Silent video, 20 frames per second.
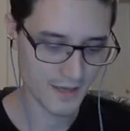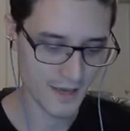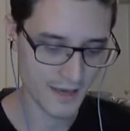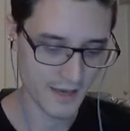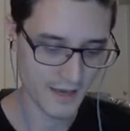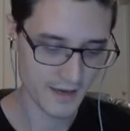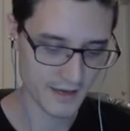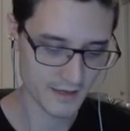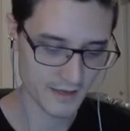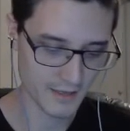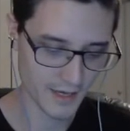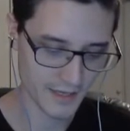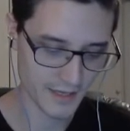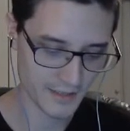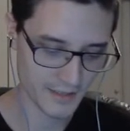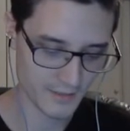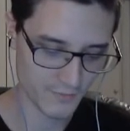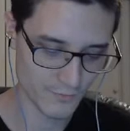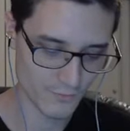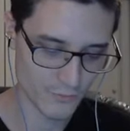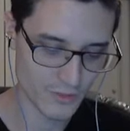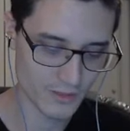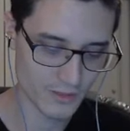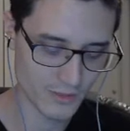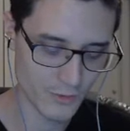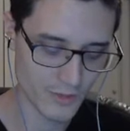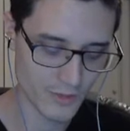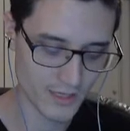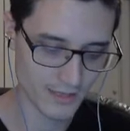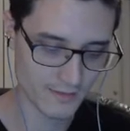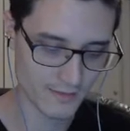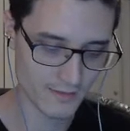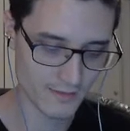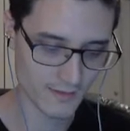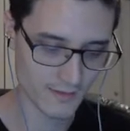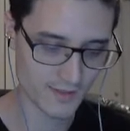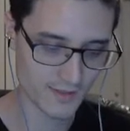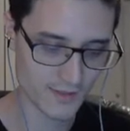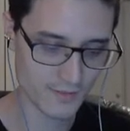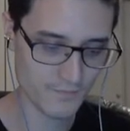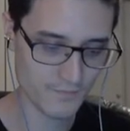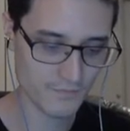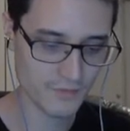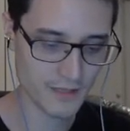And I can relocate this.